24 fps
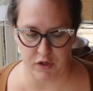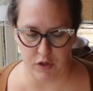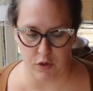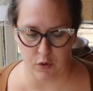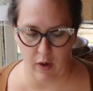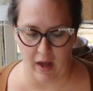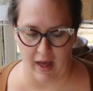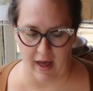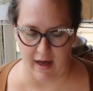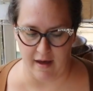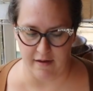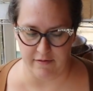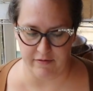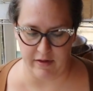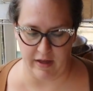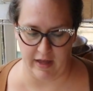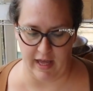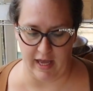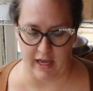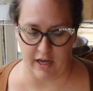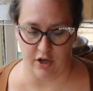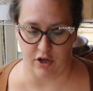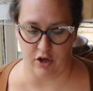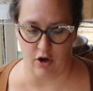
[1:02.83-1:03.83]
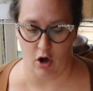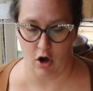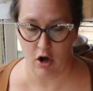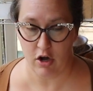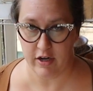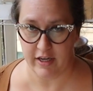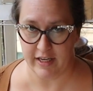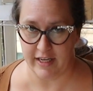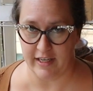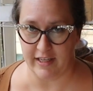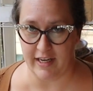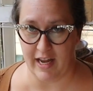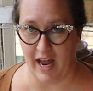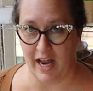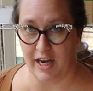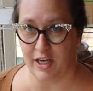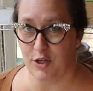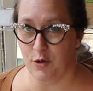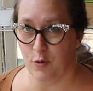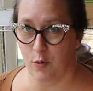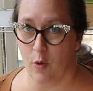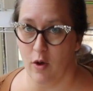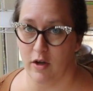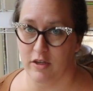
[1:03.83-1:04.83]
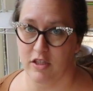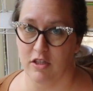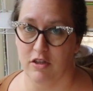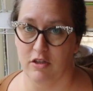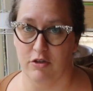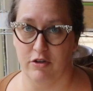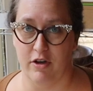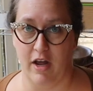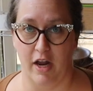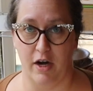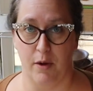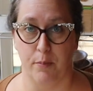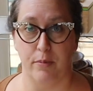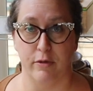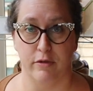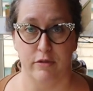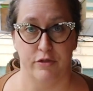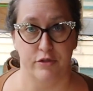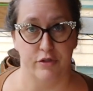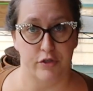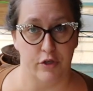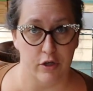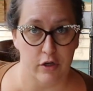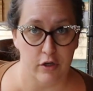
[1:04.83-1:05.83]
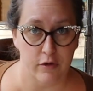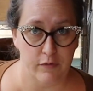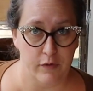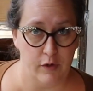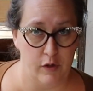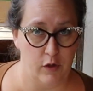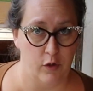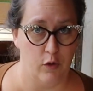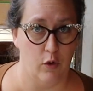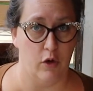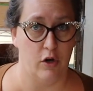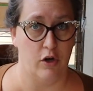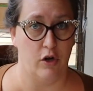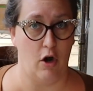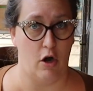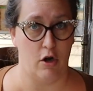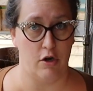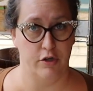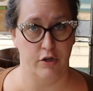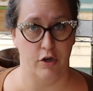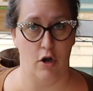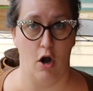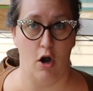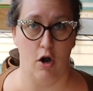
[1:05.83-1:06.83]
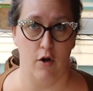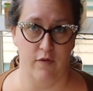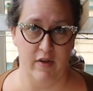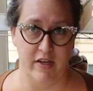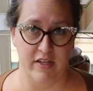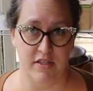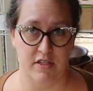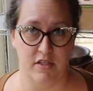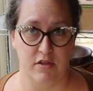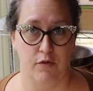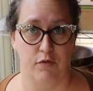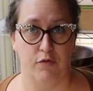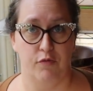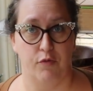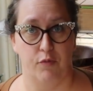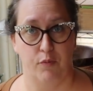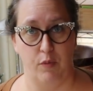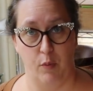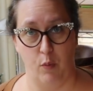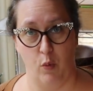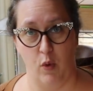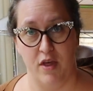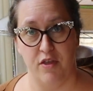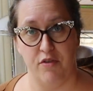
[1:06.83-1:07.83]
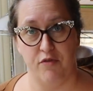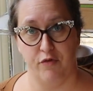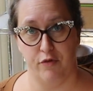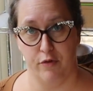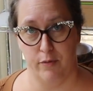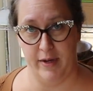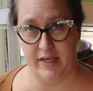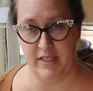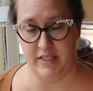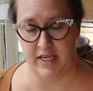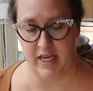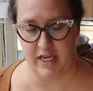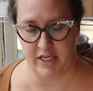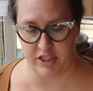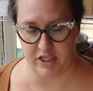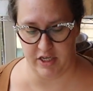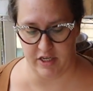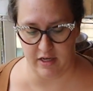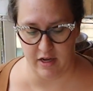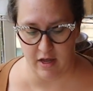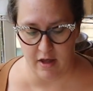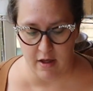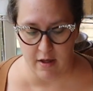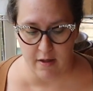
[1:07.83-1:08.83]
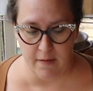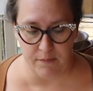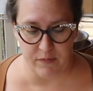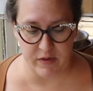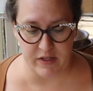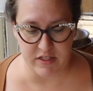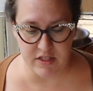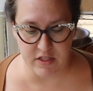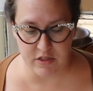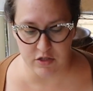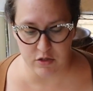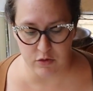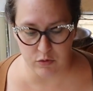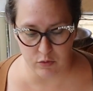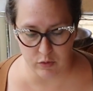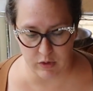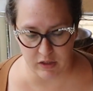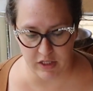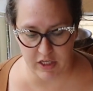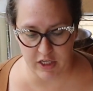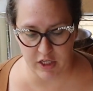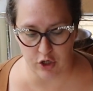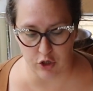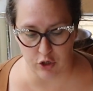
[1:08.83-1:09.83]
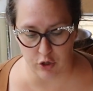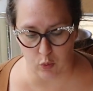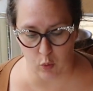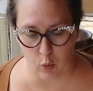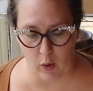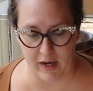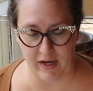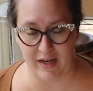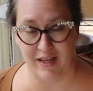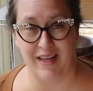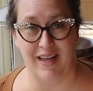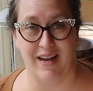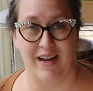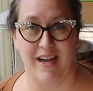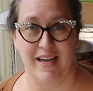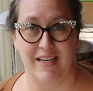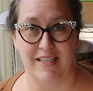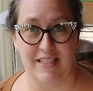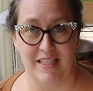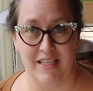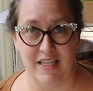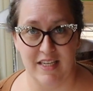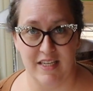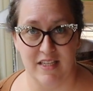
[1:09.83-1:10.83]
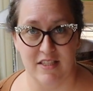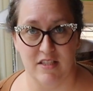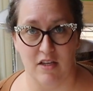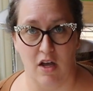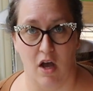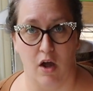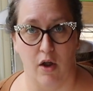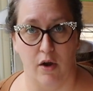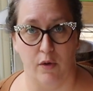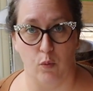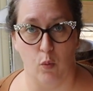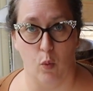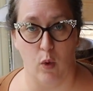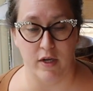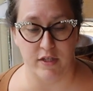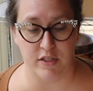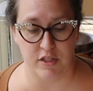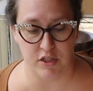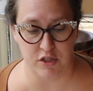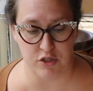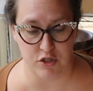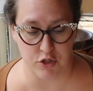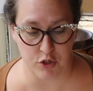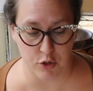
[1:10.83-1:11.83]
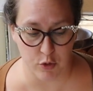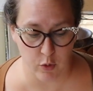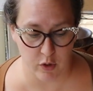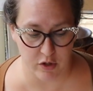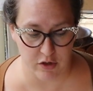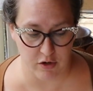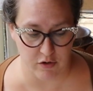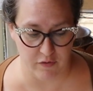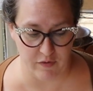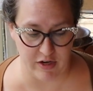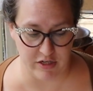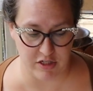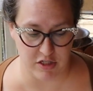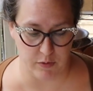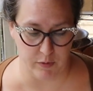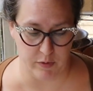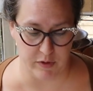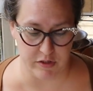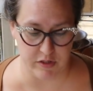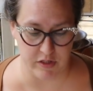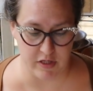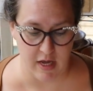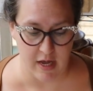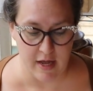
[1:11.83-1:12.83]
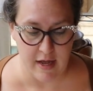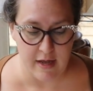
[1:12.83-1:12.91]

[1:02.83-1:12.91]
you have a garden and you want to learn how to preserve your garden harvest with fermentation, this is a really good way to get ideas on what to do with your vegetables.